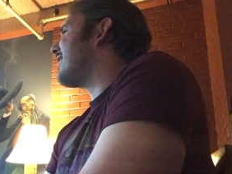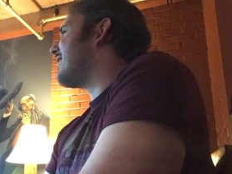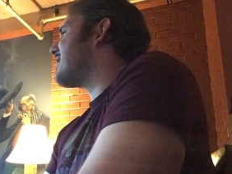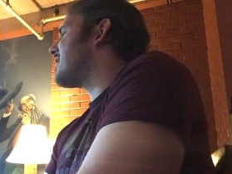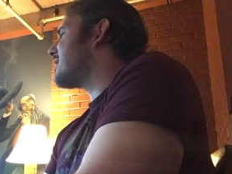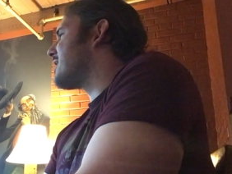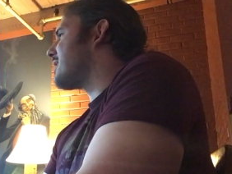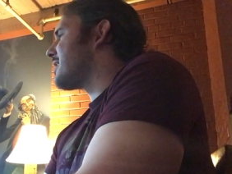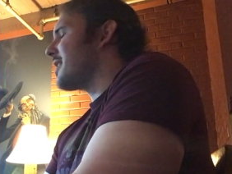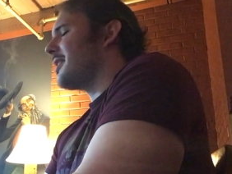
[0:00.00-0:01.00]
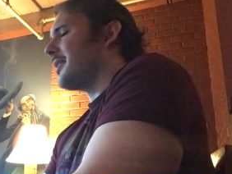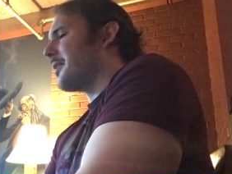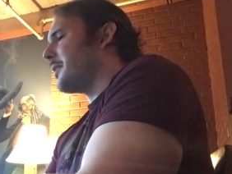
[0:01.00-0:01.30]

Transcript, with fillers: it's just this thing like